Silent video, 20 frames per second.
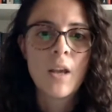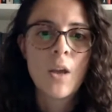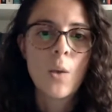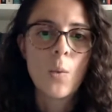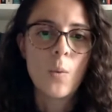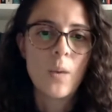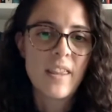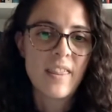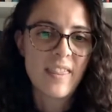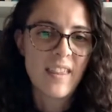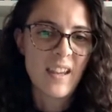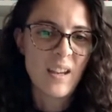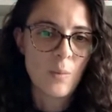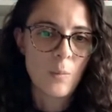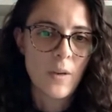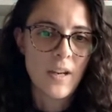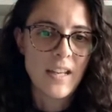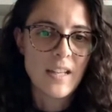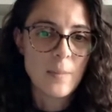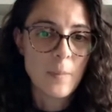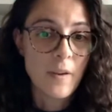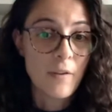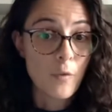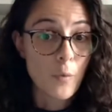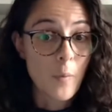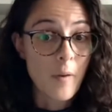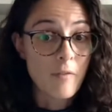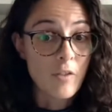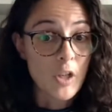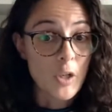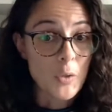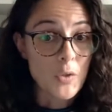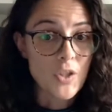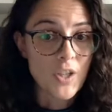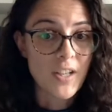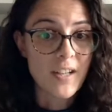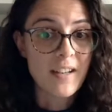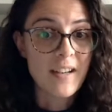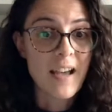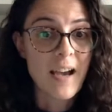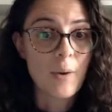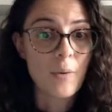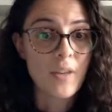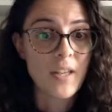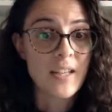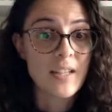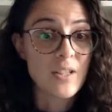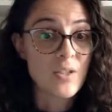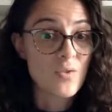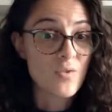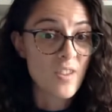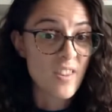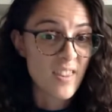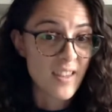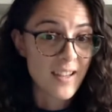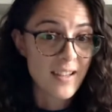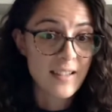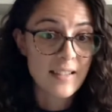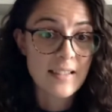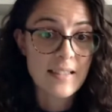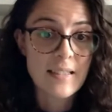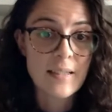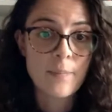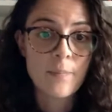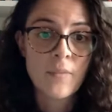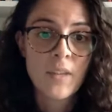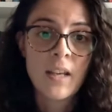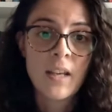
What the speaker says: We think we need a bit of a revolution in how the industry thinks.